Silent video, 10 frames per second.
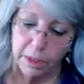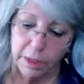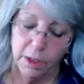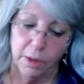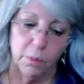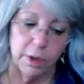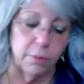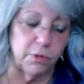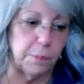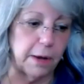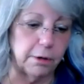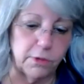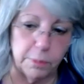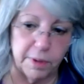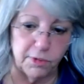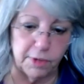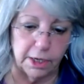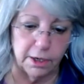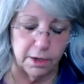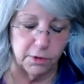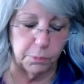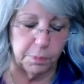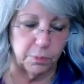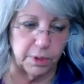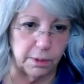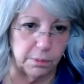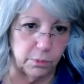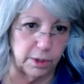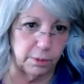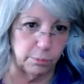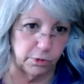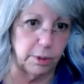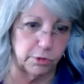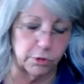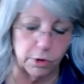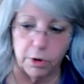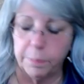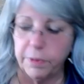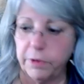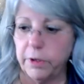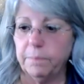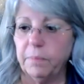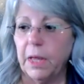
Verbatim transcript: When I was married to my second husband, he was a carpenter,